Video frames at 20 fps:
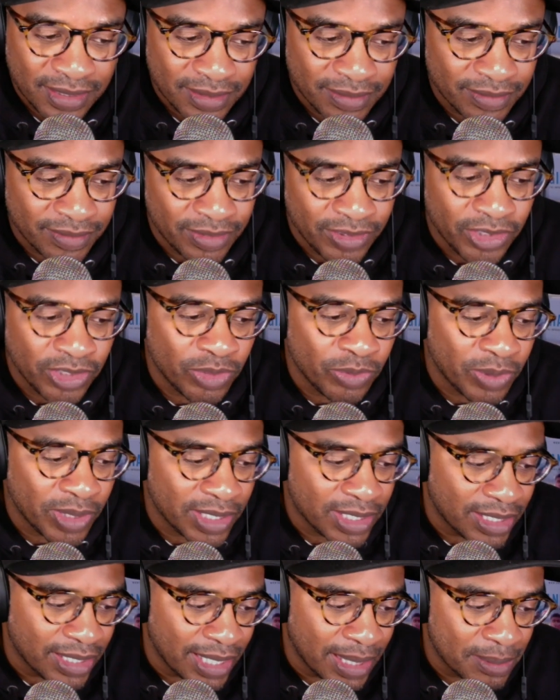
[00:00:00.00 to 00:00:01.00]
one of
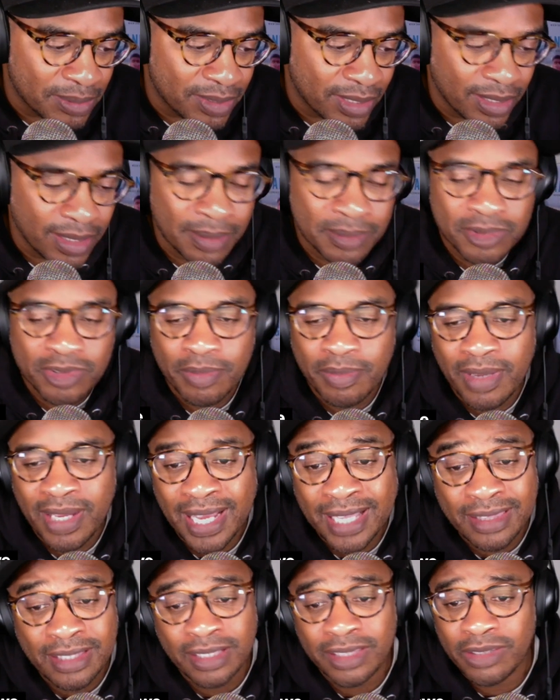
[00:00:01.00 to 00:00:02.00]
the names that comes to mind. I
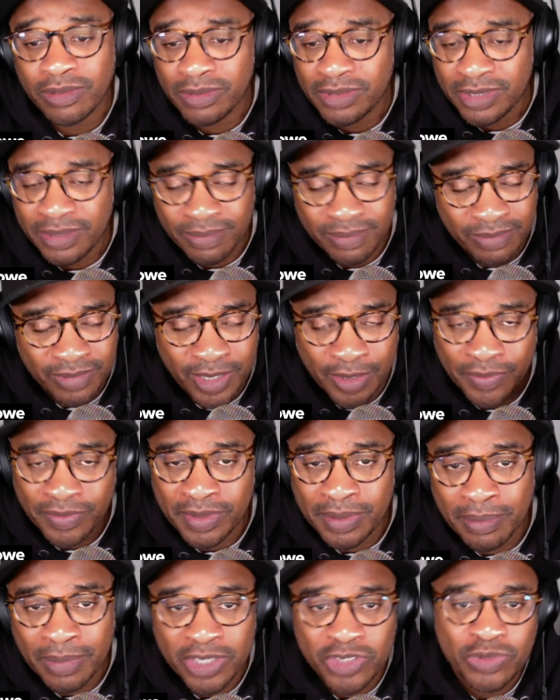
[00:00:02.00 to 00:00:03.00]
think there was
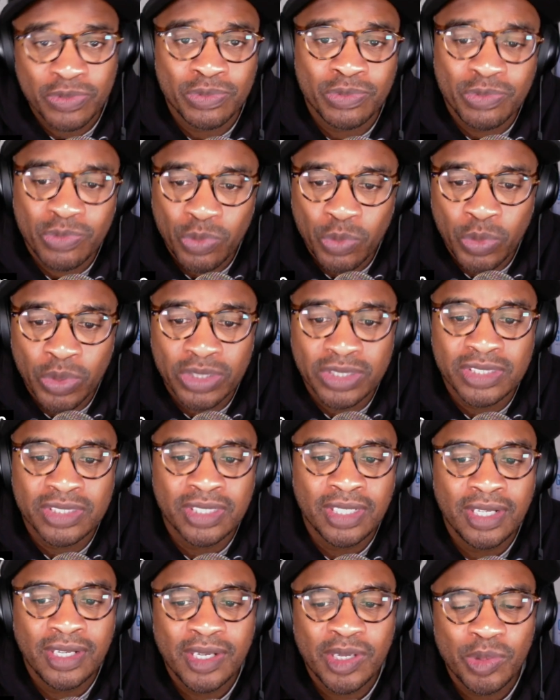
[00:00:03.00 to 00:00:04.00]
definitely much worse
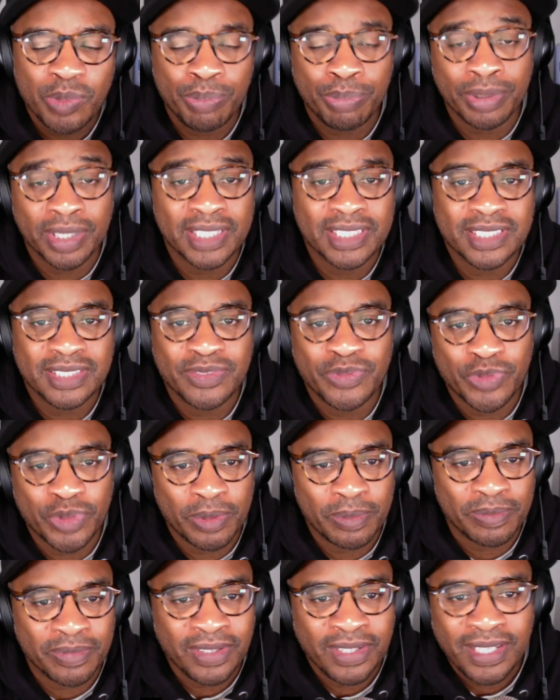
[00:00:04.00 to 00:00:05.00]
busts
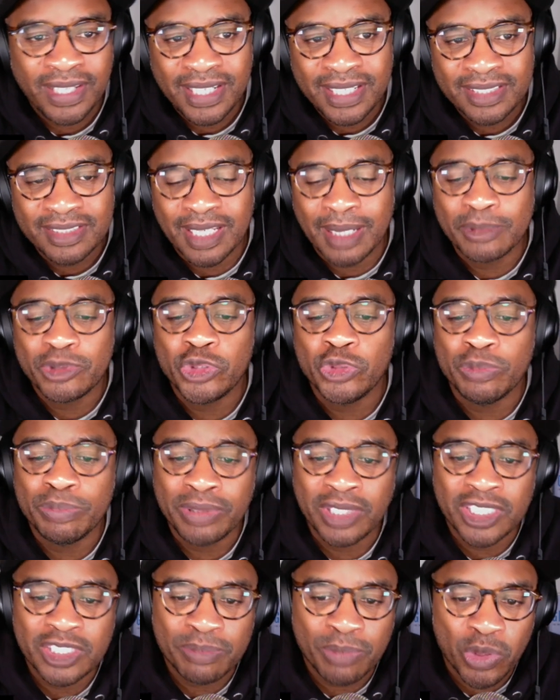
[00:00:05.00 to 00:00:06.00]
from top 2
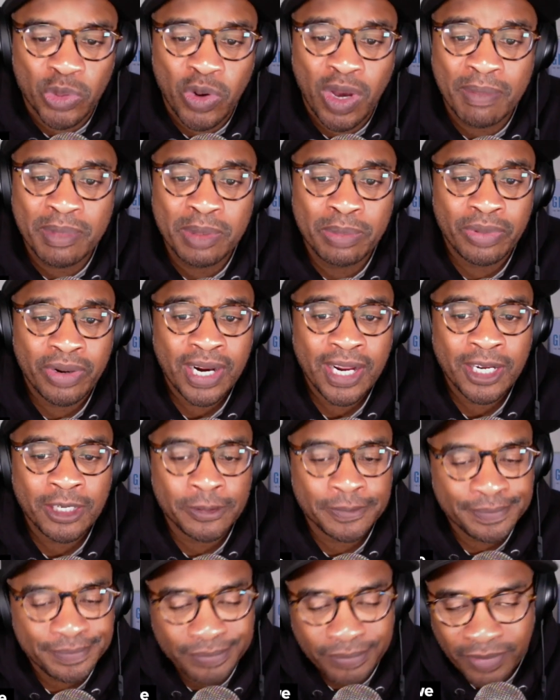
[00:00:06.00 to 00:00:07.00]
picks, but Kwame
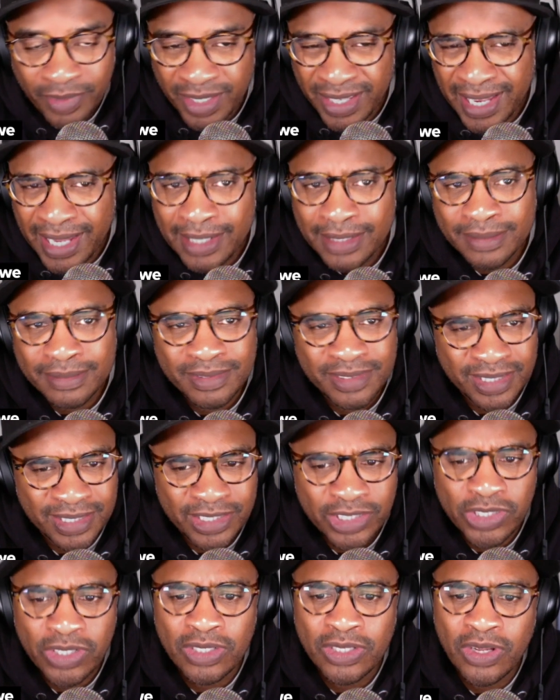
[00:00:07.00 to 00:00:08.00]
Brown had a
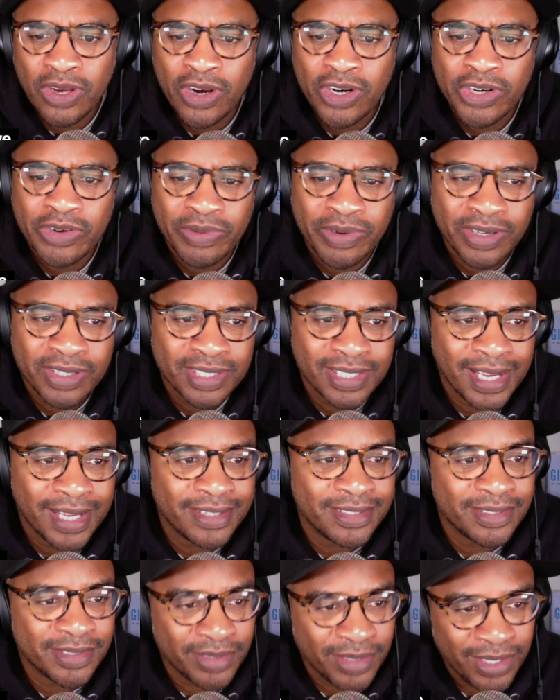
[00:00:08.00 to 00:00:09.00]
long career. Kind
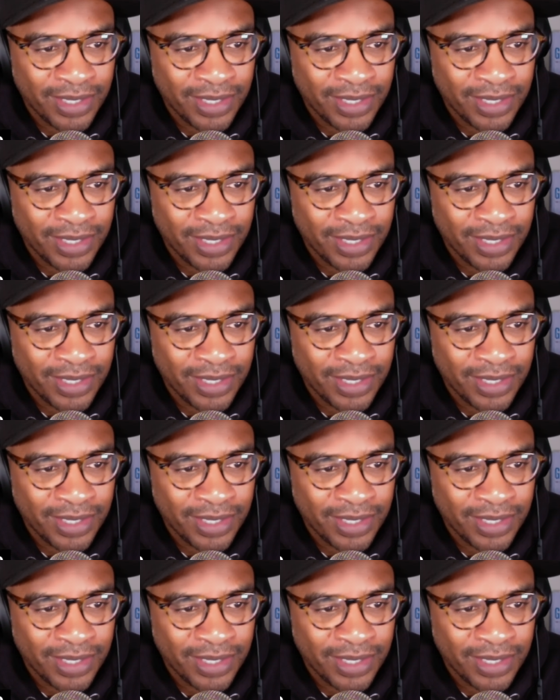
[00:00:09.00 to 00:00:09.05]
of